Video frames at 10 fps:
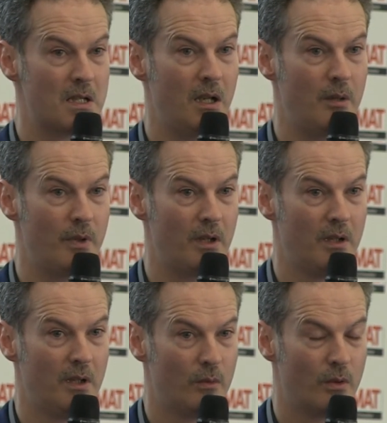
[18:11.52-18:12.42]
climber
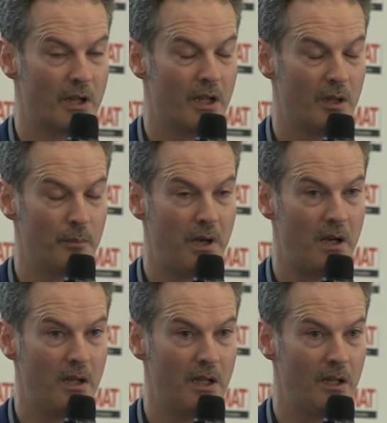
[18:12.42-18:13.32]
working in
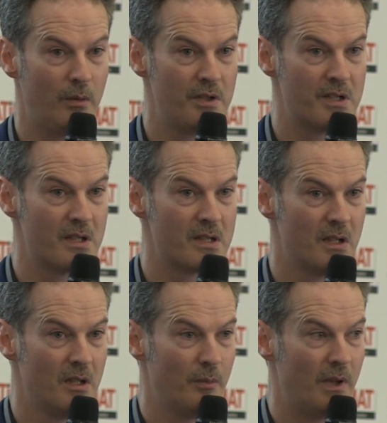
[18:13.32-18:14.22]
parallel, which is
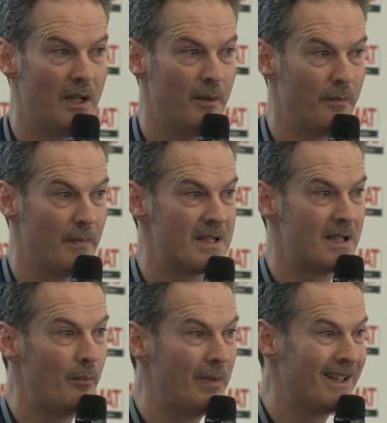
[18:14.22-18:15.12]

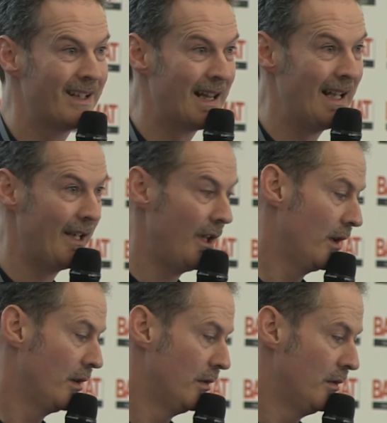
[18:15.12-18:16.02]
assembling the cladding
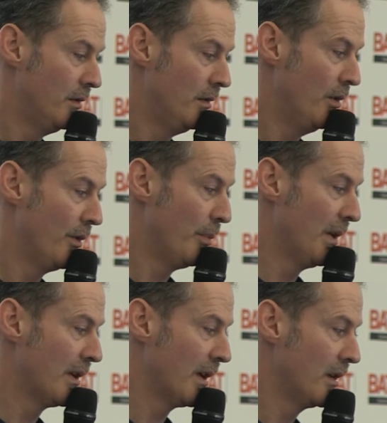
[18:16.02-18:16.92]
on the
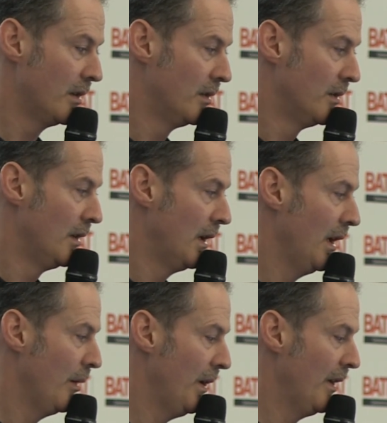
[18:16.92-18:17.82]
building.
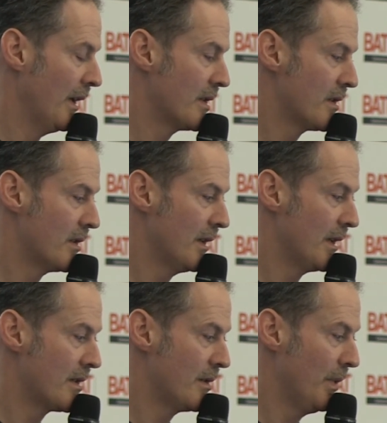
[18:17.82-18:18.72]
And that's
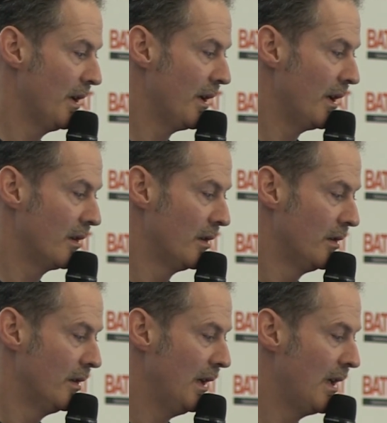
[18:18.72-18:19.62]
the building
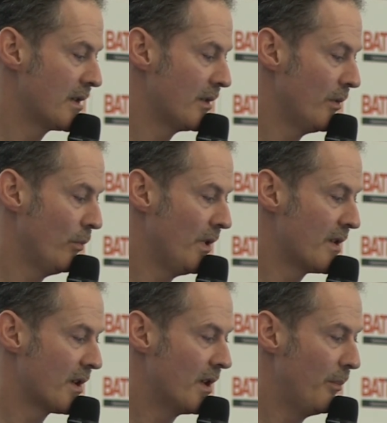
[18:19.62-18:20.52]
as it was
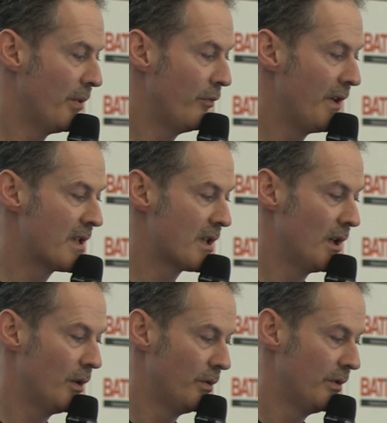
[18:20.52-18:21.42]
a couple of weeks
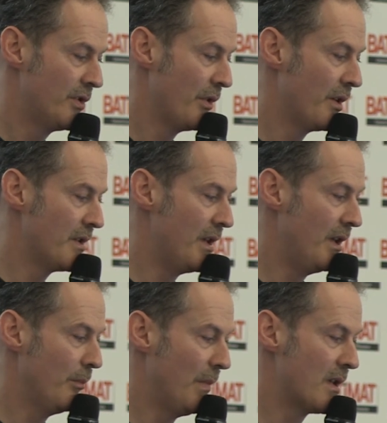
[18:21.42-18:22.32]
ago. So you can see
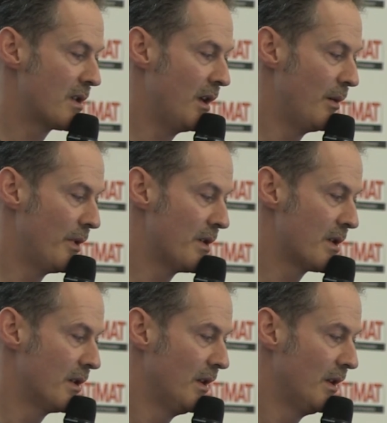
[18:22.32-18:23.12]
the mast climbers